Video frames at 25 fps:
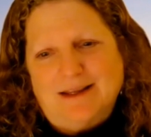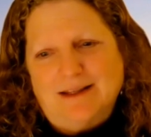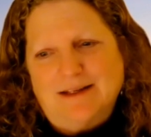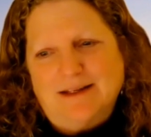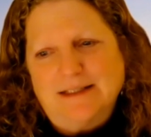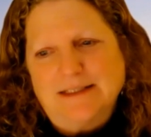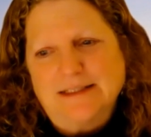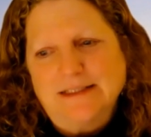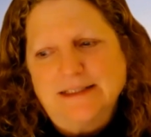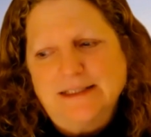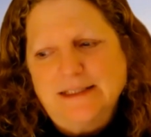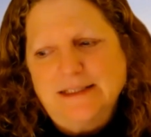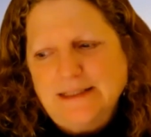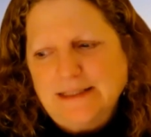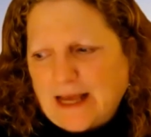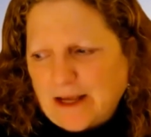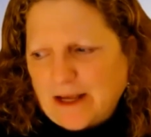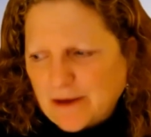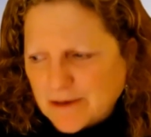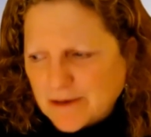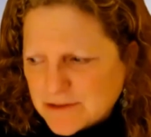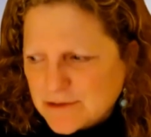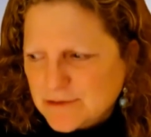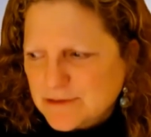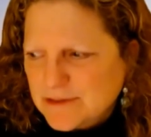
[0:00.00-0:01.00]
And I
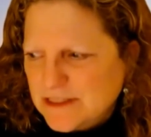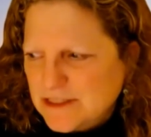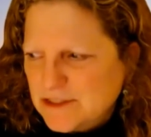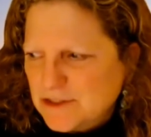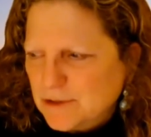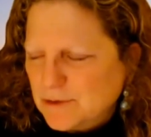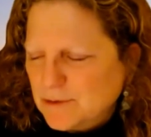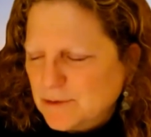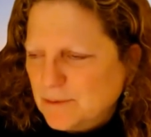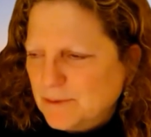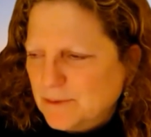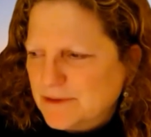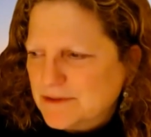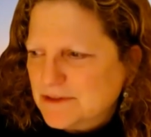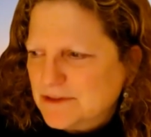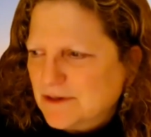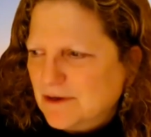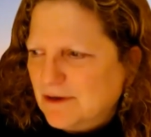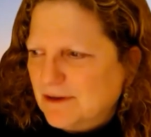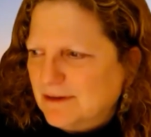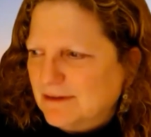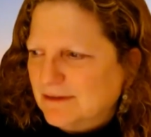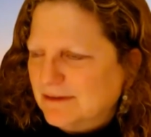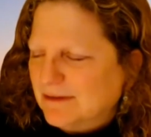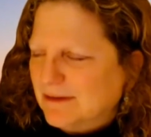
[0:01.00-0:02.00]
also teach a course
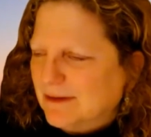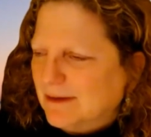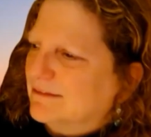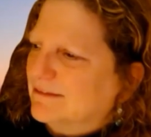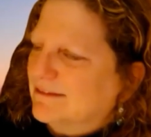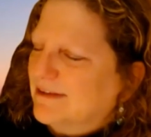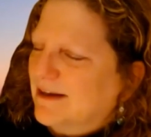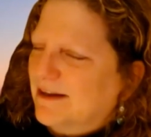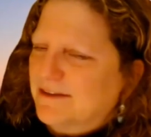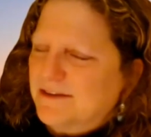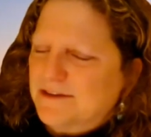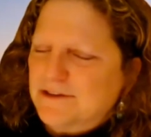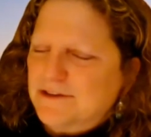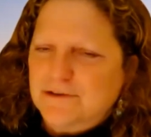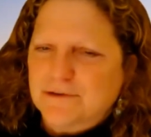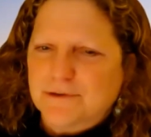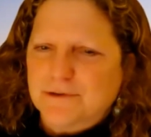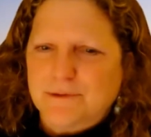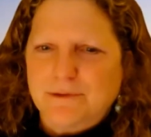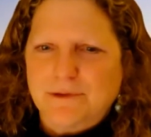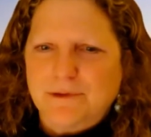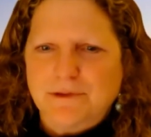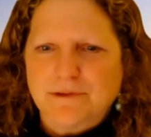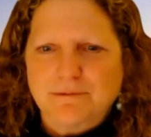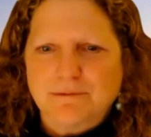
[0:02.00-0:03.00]
called Tell the
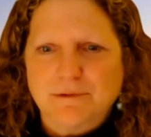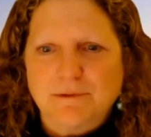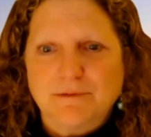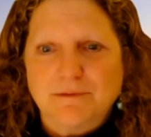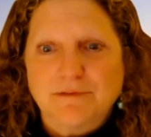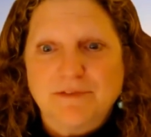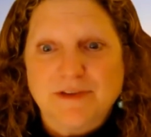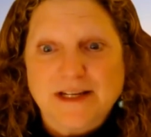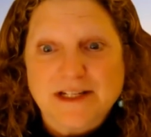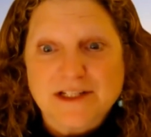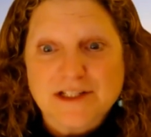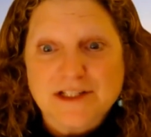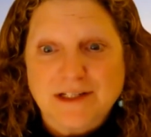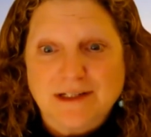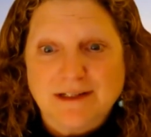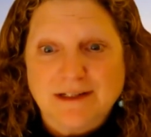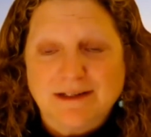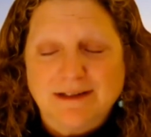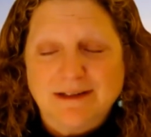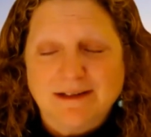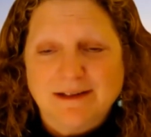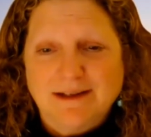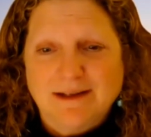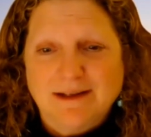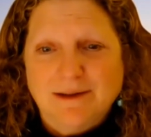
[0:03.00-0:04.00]
Truth Through Fiction,
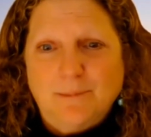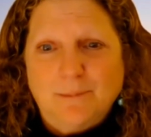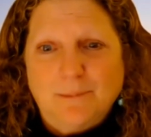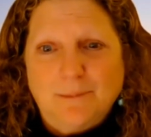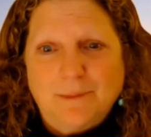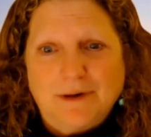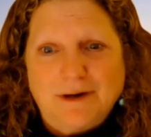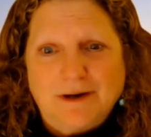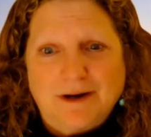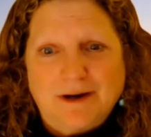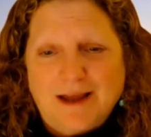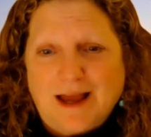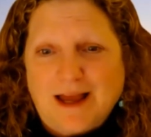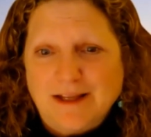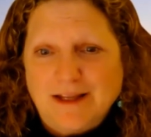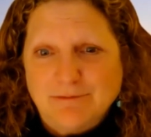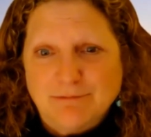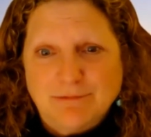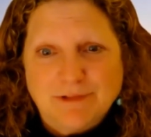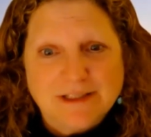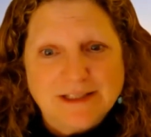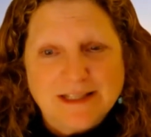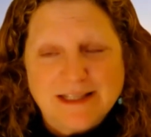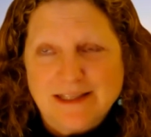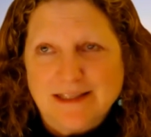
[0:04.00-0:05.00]
where I
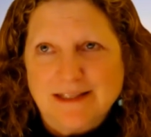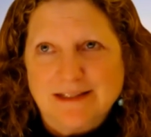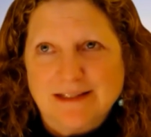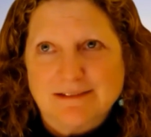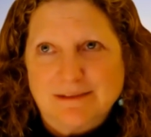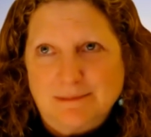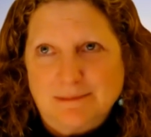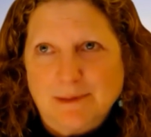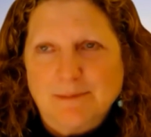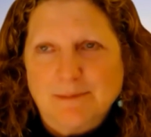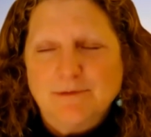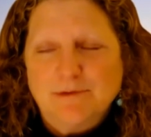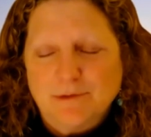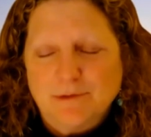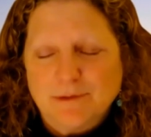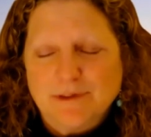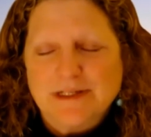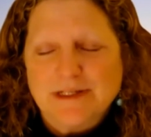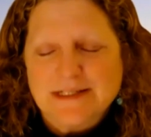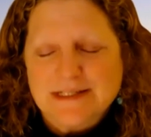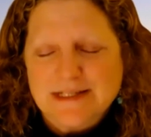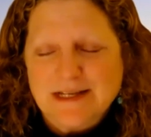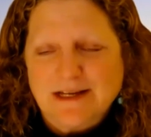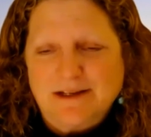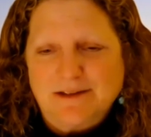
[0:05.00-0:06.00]
really think sometimes you
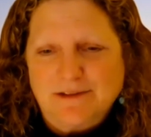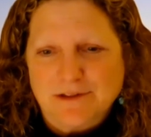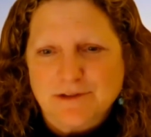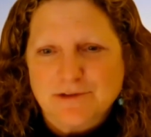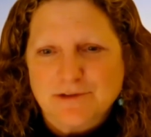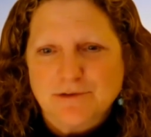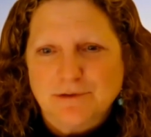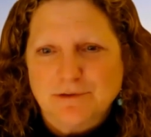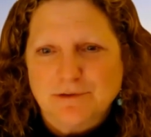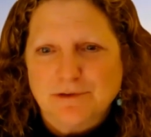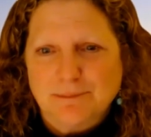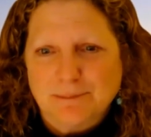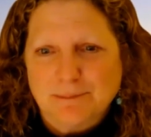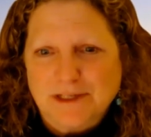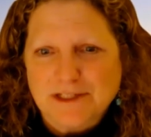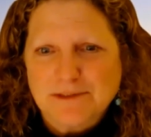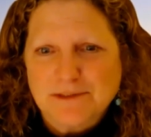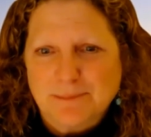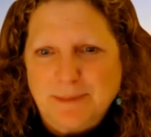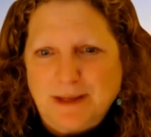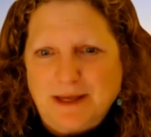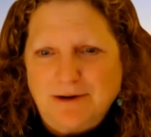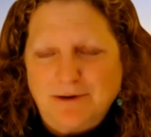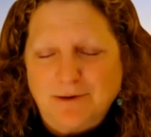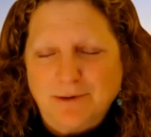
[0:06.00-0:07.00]
can tell the truth much
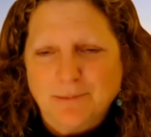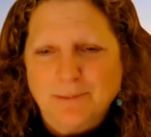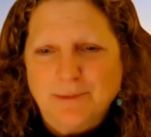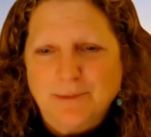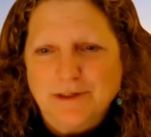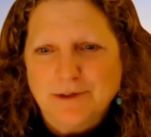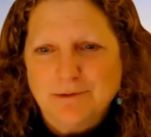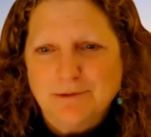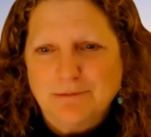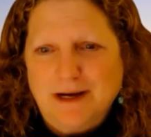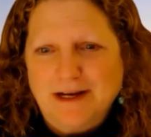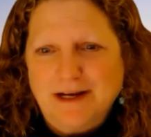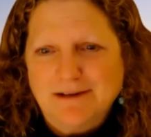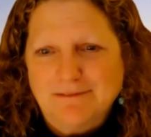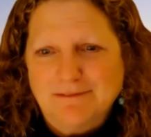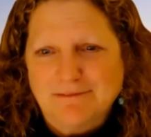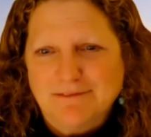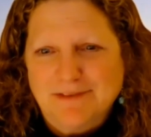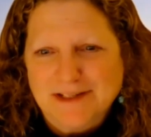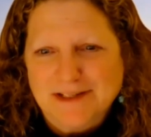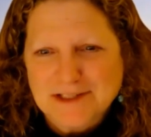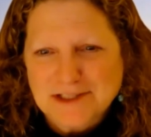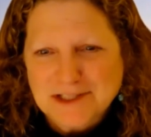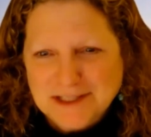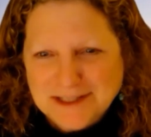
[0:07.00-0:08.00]
better when you write
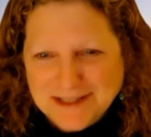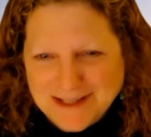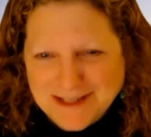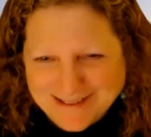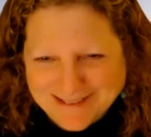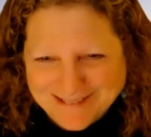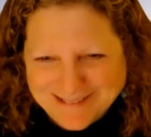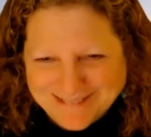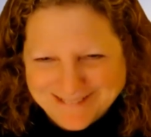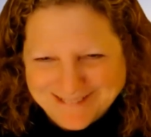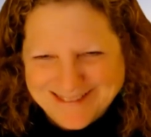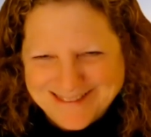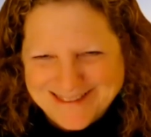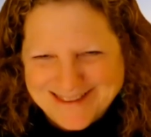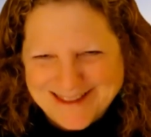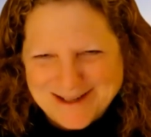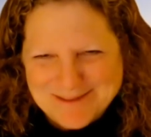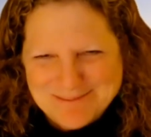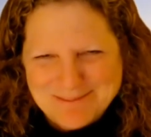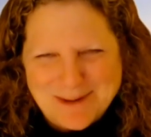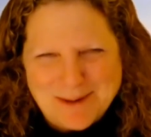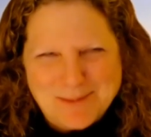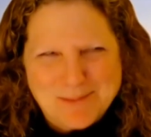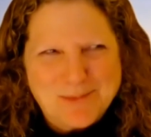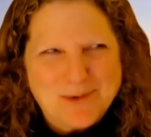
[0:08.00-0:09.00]
fiction
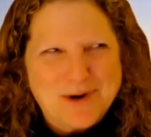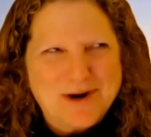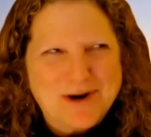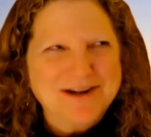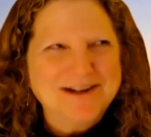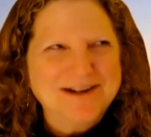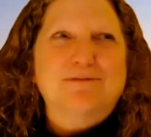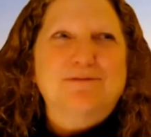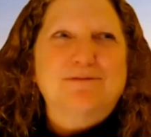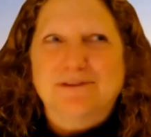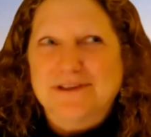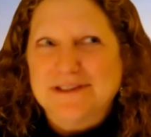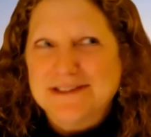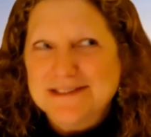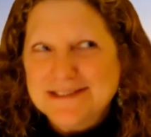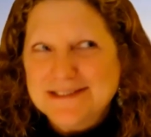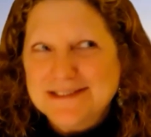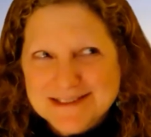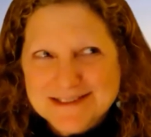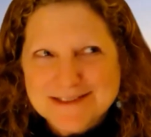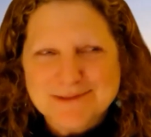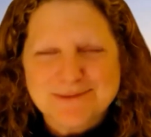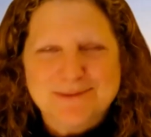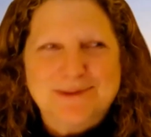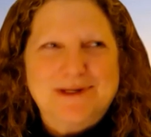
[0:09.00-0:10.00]
than memoir. For
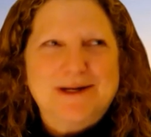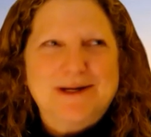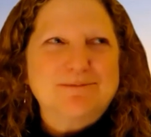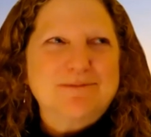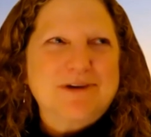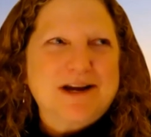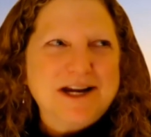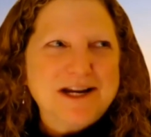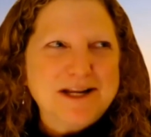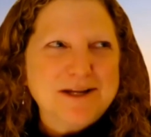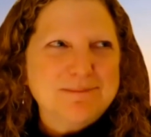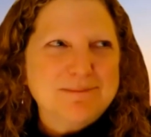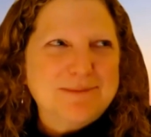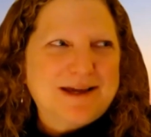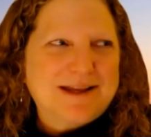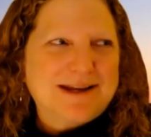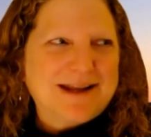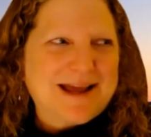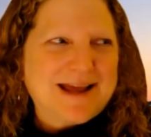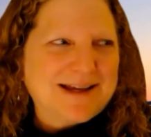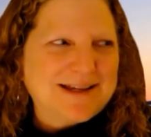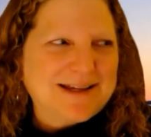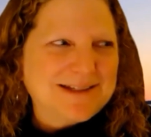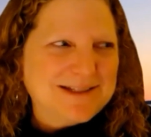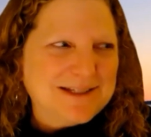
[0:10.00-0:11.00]
instance, I'm writing about
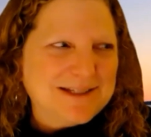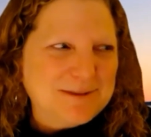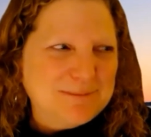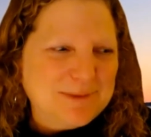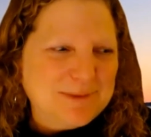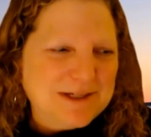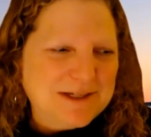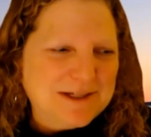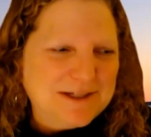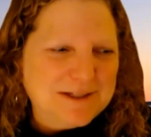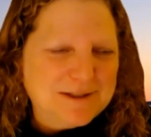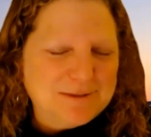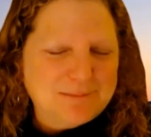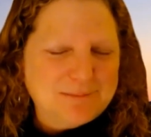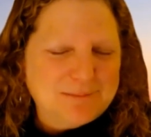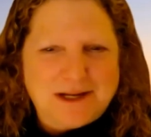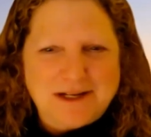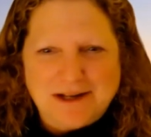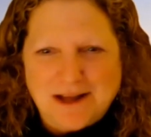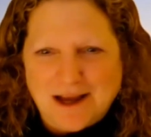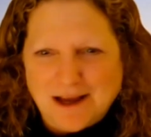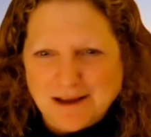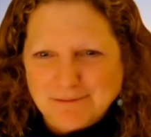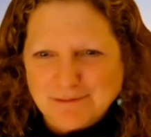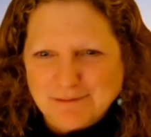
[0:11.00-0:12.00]
academia in my
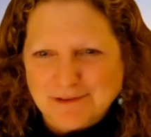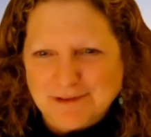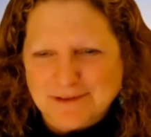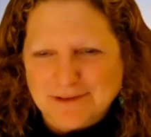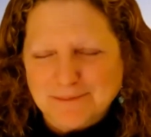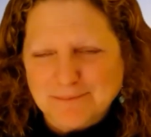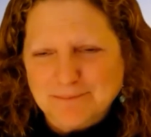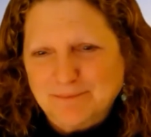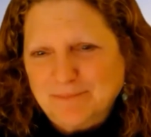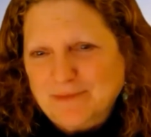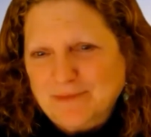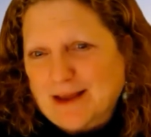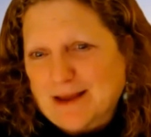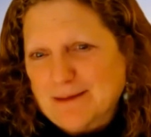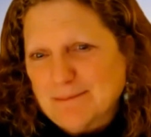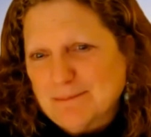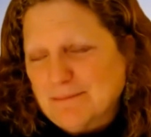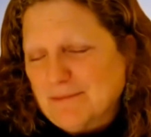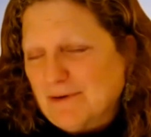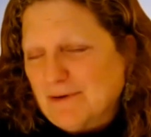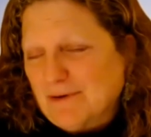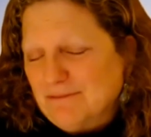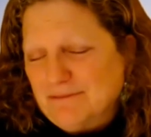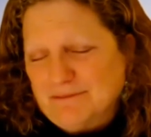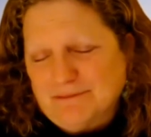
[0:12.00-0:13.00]
novel,
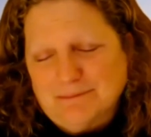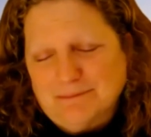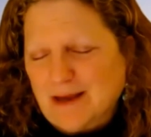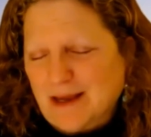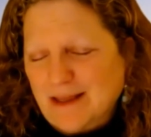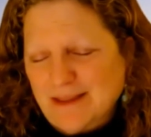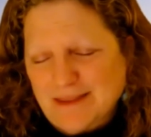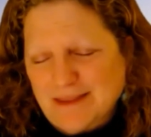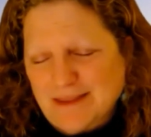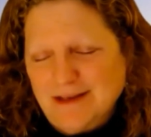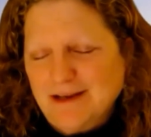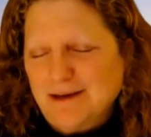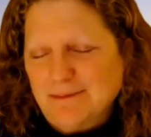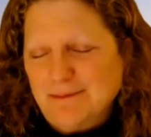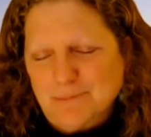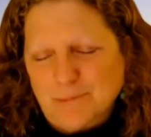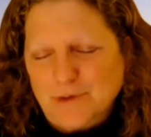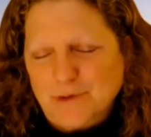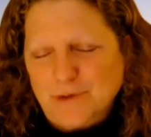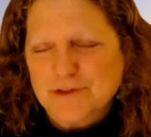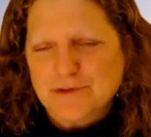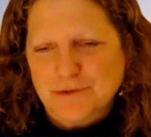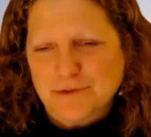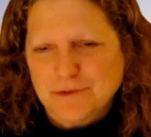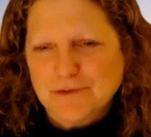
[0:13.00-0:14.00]
I think I'm
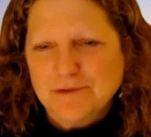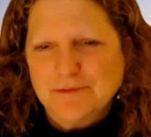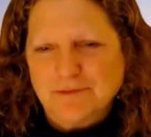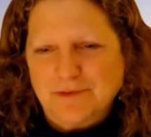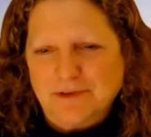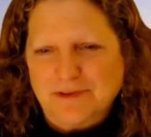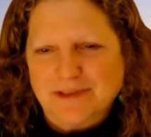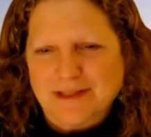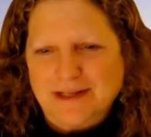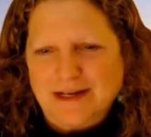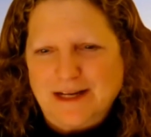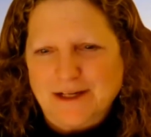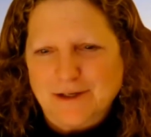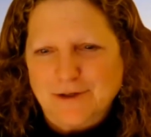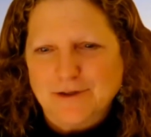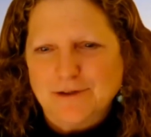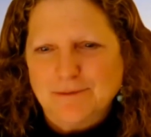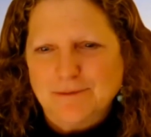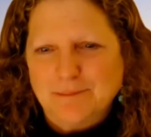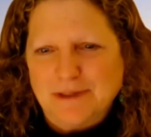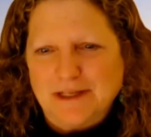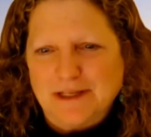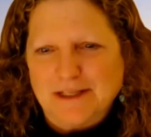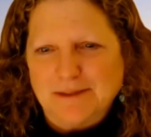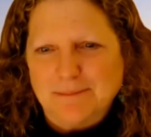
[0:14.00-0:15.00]
more truthful than I
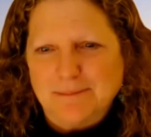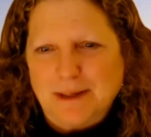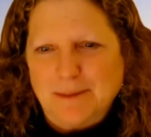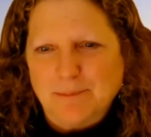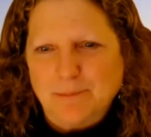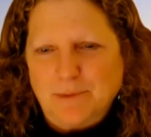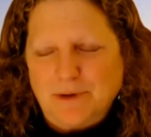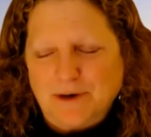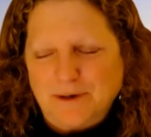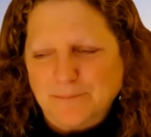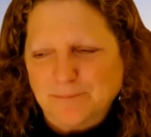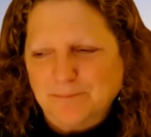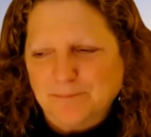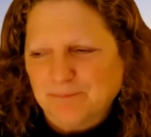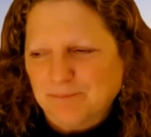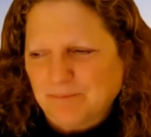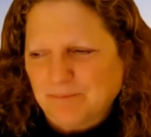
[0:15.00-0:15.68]
could be in memoir.